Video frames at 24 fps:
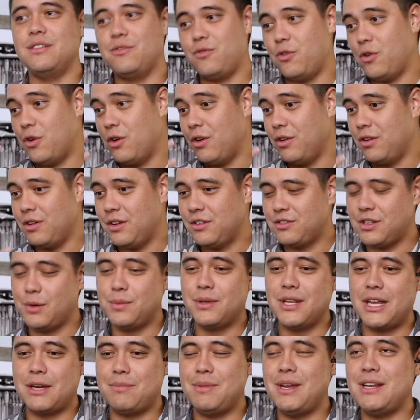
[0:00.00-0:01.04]
For someone
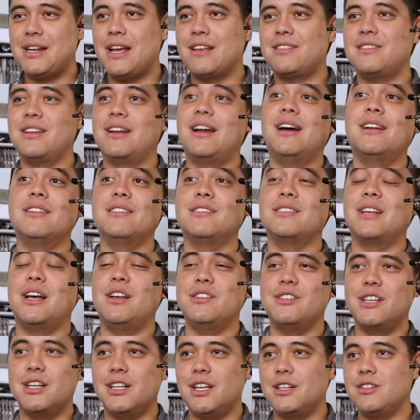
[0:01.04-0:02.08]
like me, that's the kind of
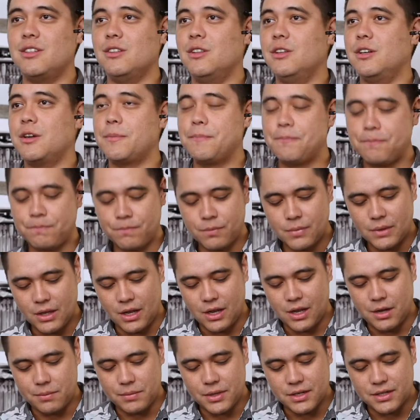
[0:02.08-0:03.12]
sounds I like to look
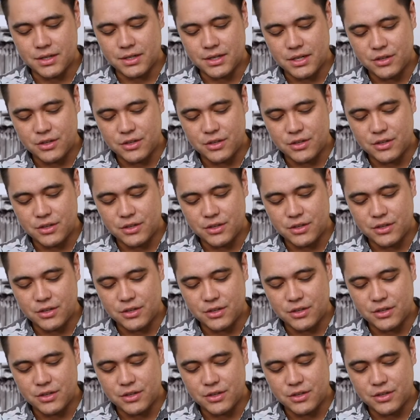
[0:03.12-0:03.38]
um, in an